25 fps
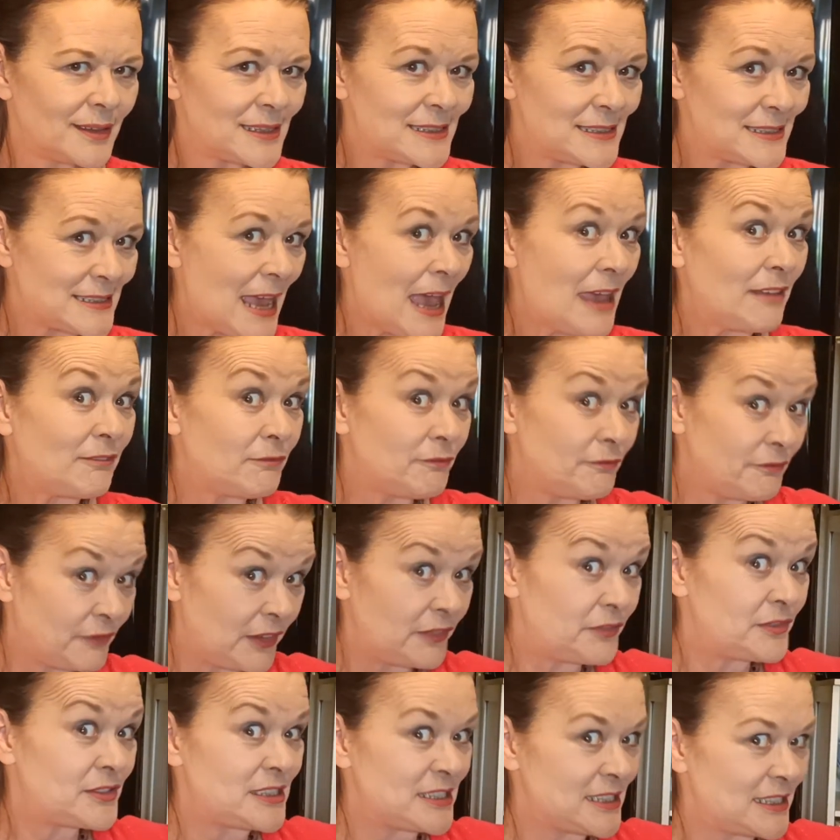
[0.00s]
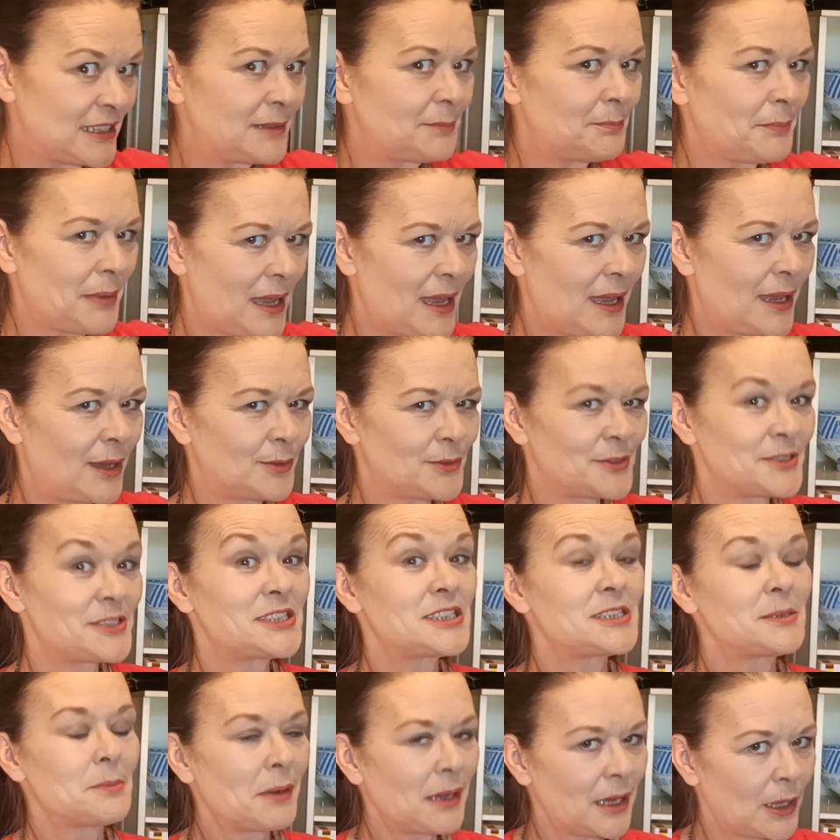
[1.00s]
£10-15
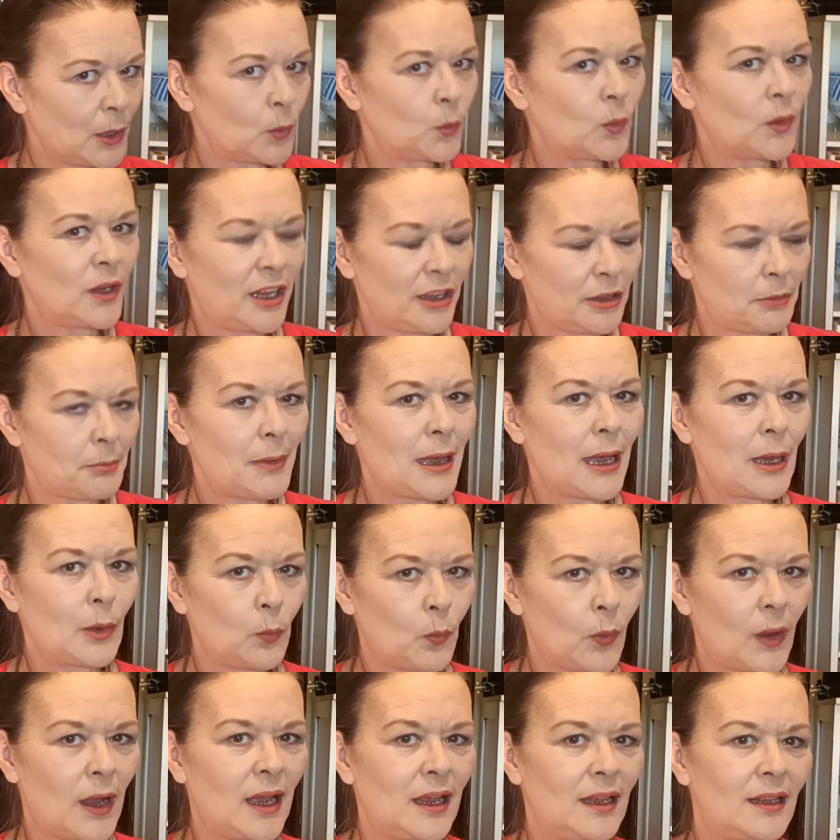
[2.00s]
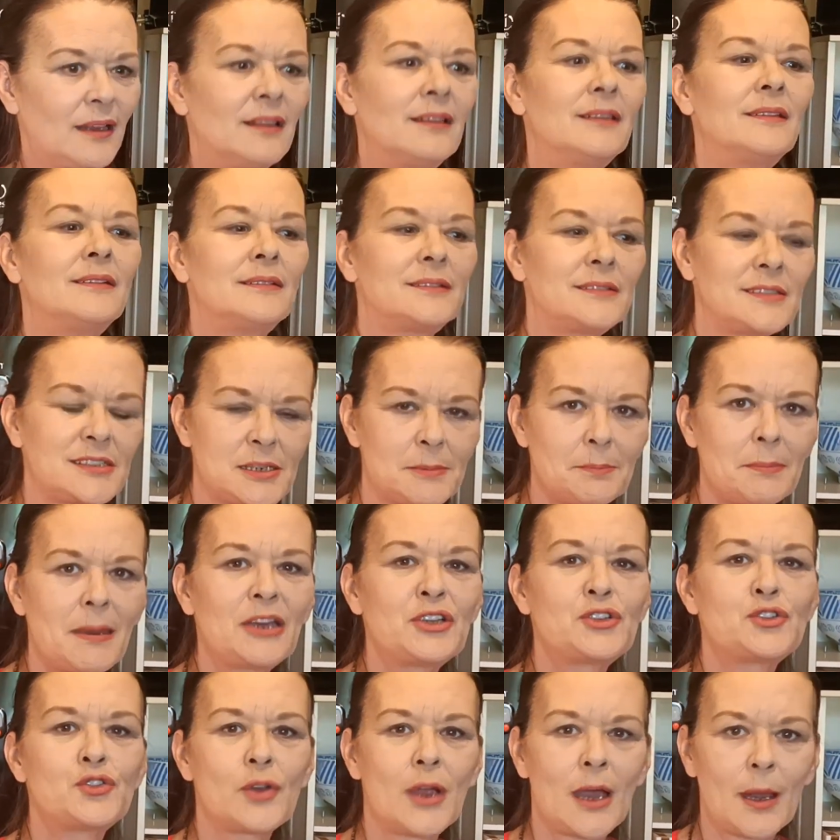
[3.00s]
to make it worth my while to
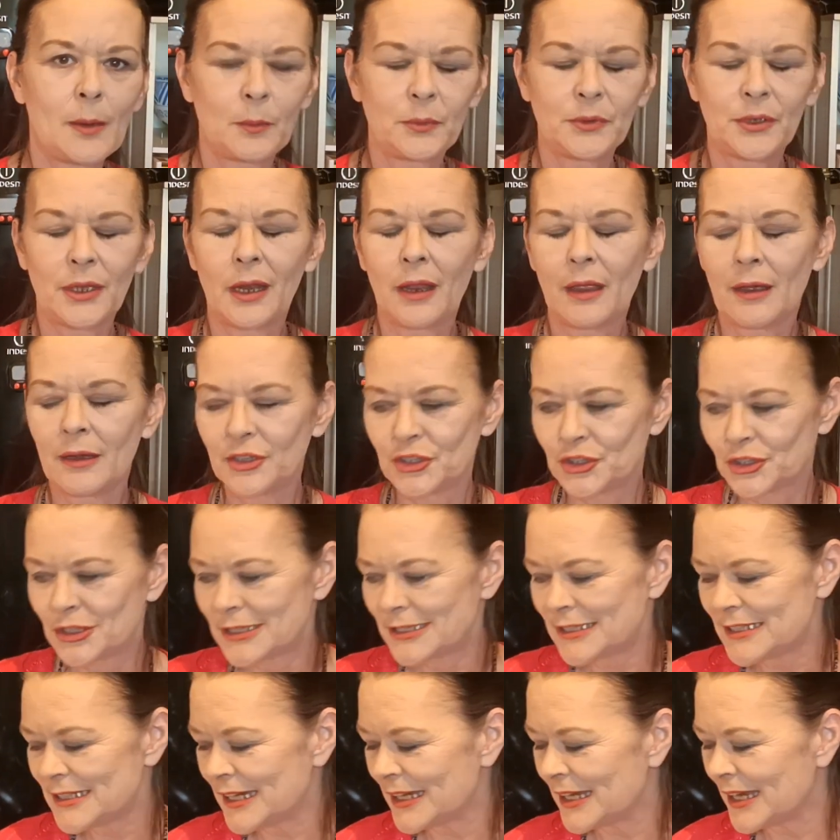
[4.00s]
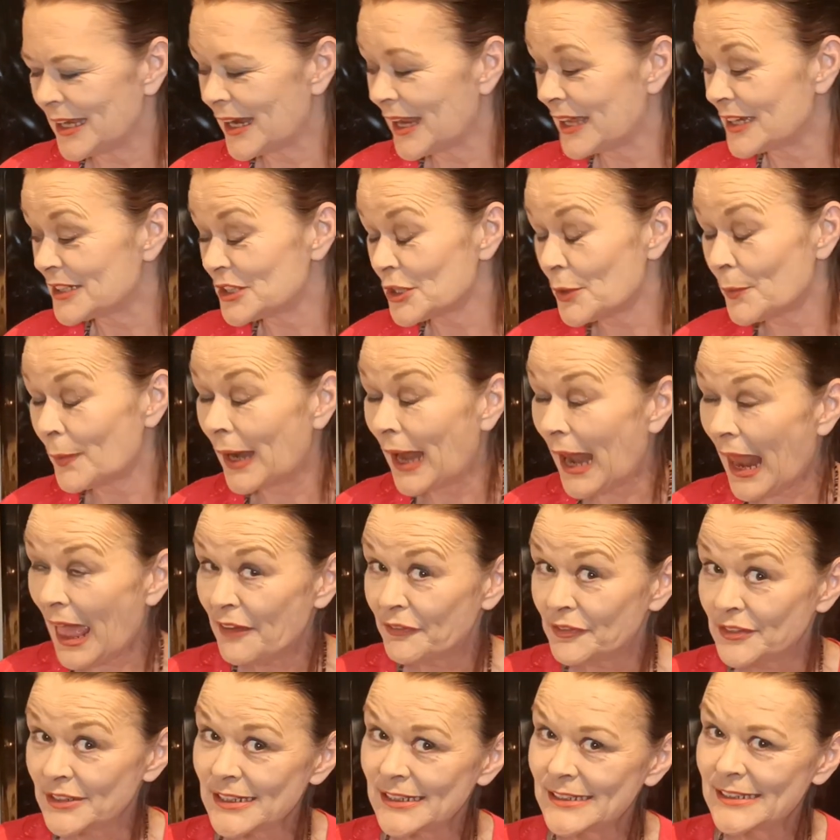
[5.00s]
mess around with the large container. So I
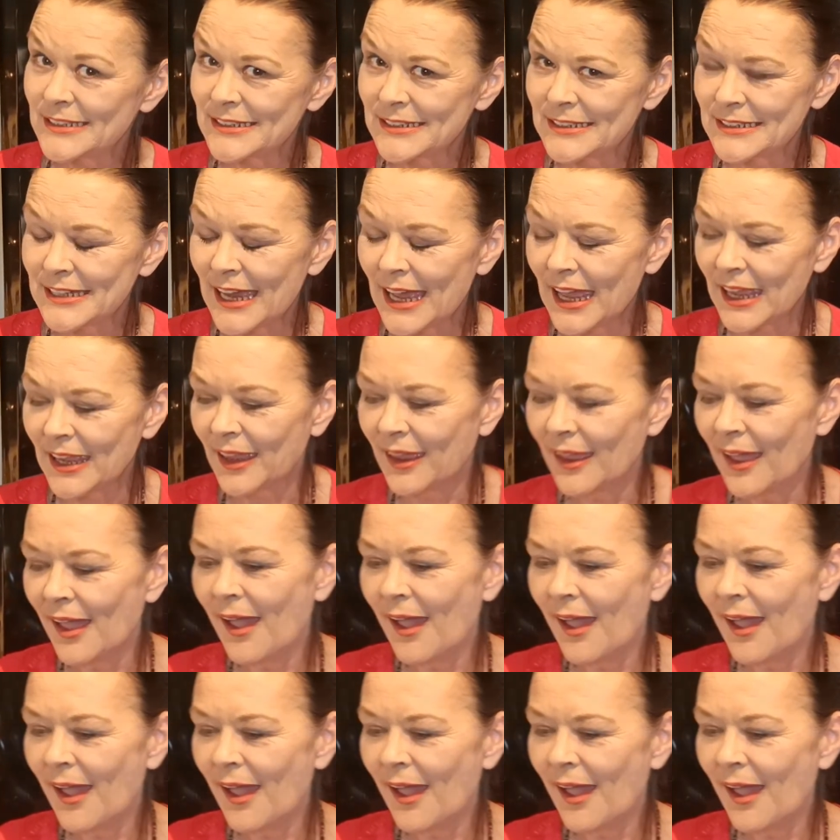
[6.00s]
left it today.